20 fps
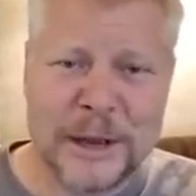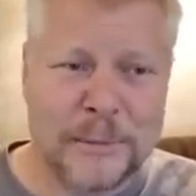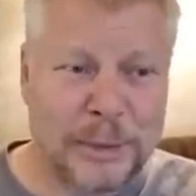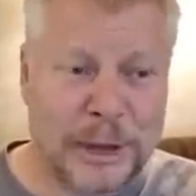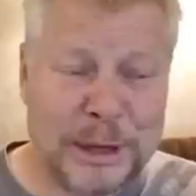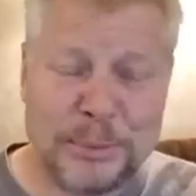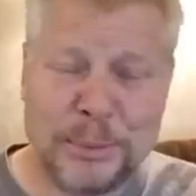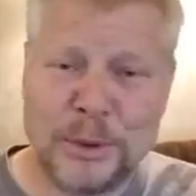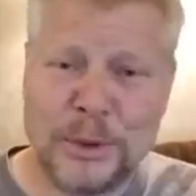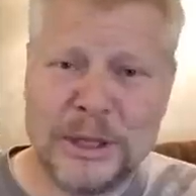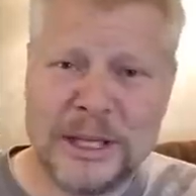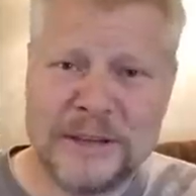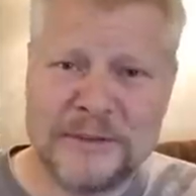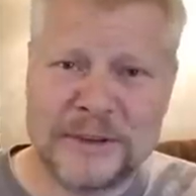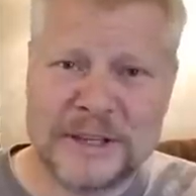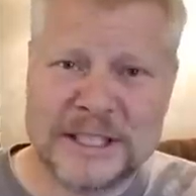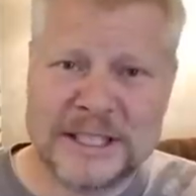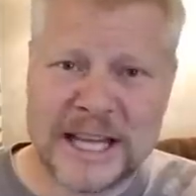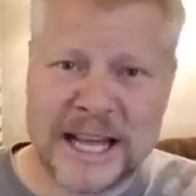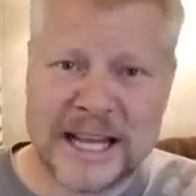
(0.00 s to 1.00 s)
People live
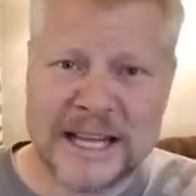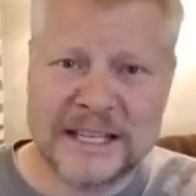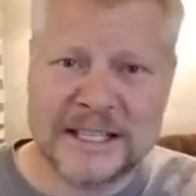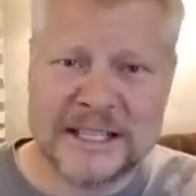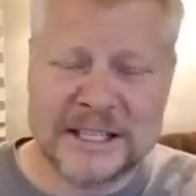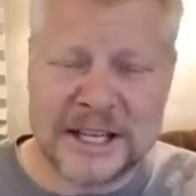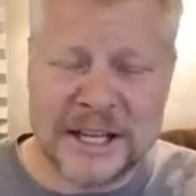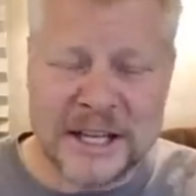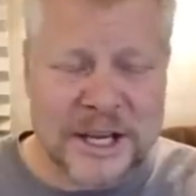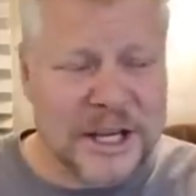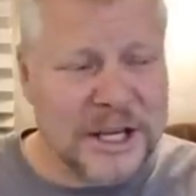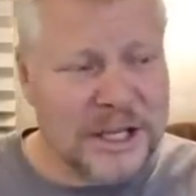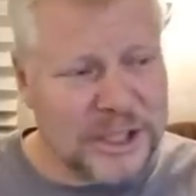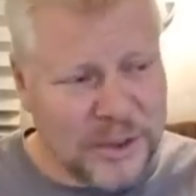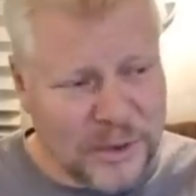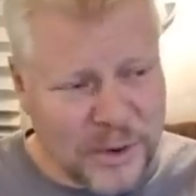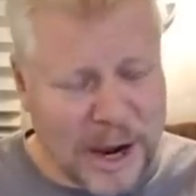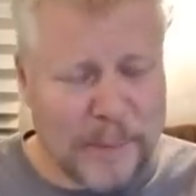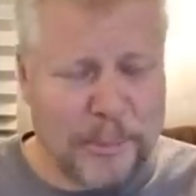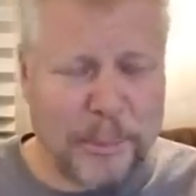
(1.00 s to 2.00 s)
in tents?
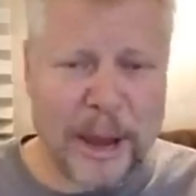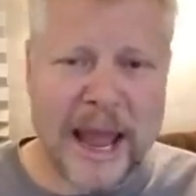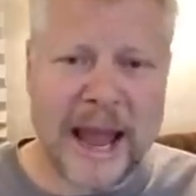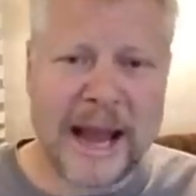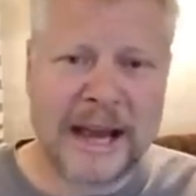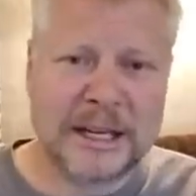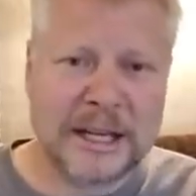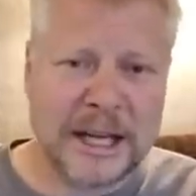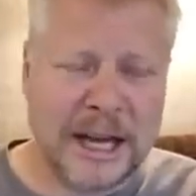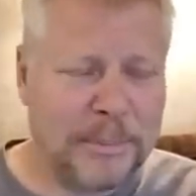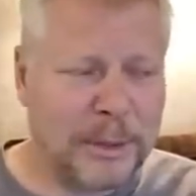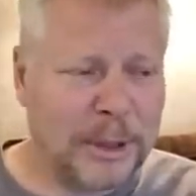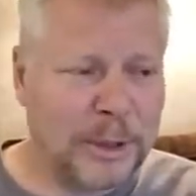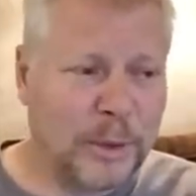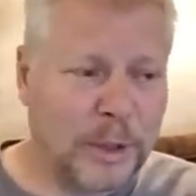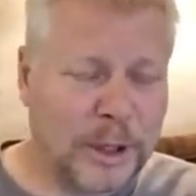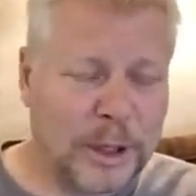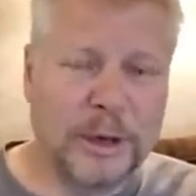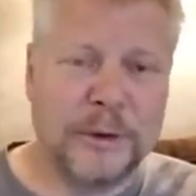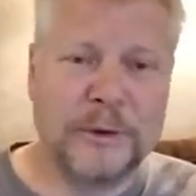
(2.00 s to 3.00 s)
So I backed up
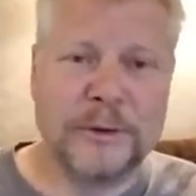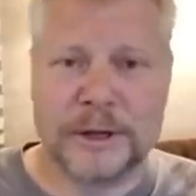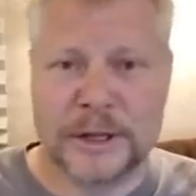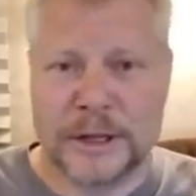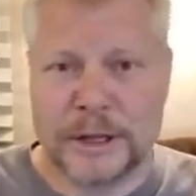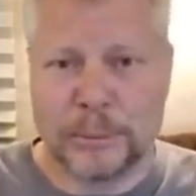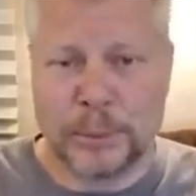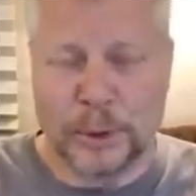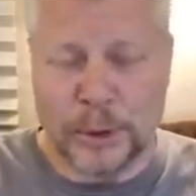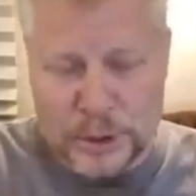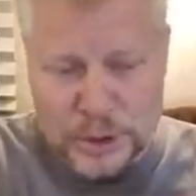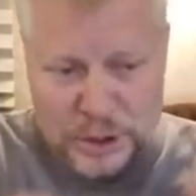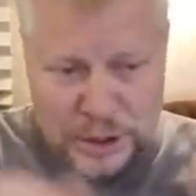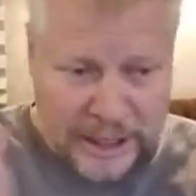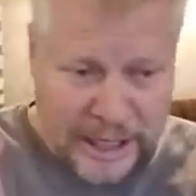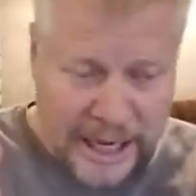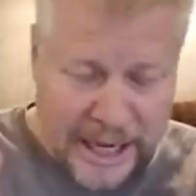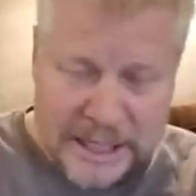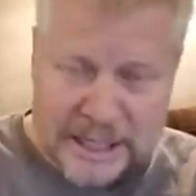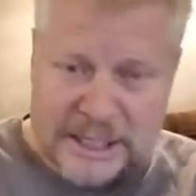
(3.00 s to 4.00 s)
and went over to the bush
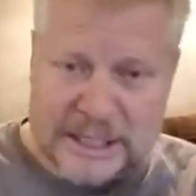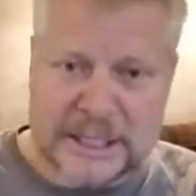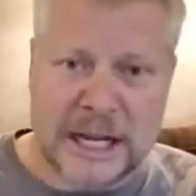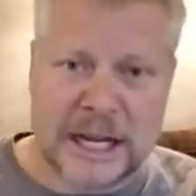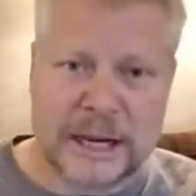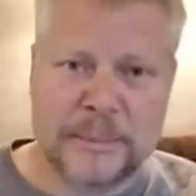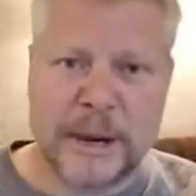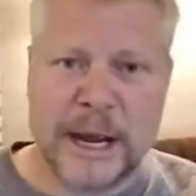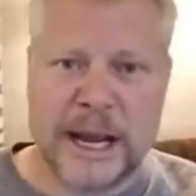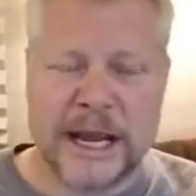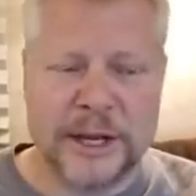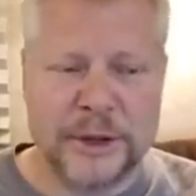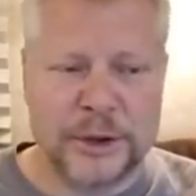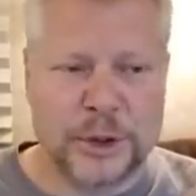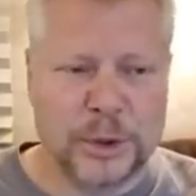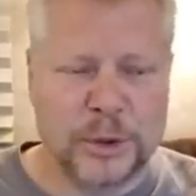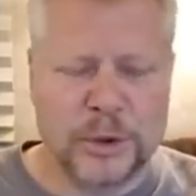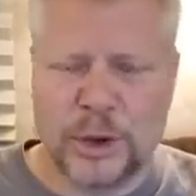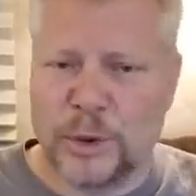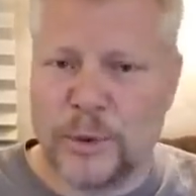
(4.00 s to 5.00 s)
and kind of stuck my head
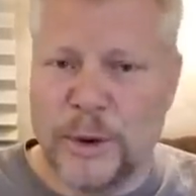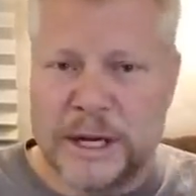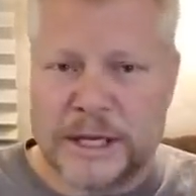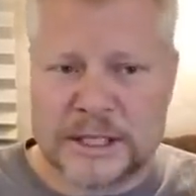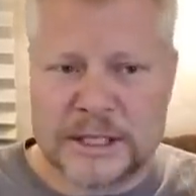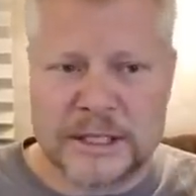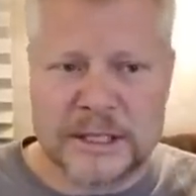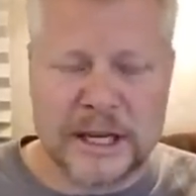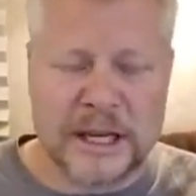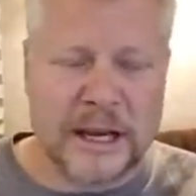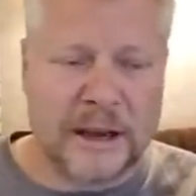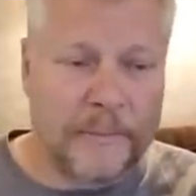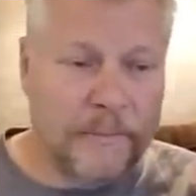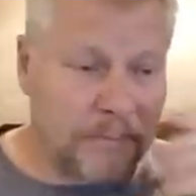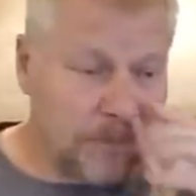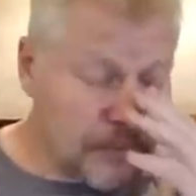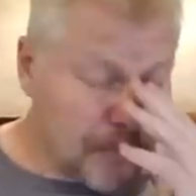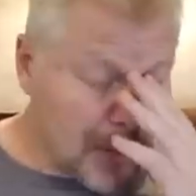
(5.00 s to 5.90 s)
through. There wasn't, that